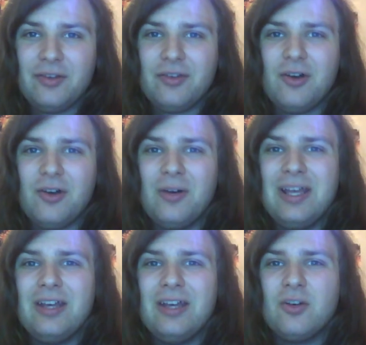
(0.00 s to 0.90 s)
So,
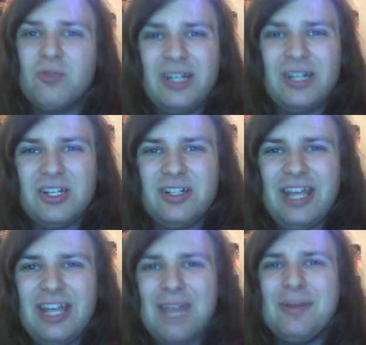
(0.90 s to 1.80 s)
really good
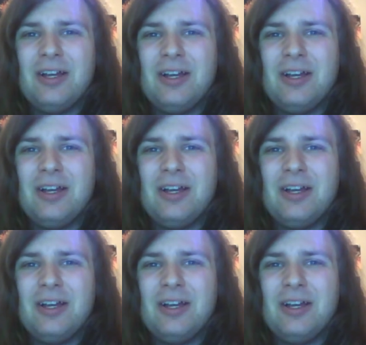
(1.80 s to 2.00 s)
game.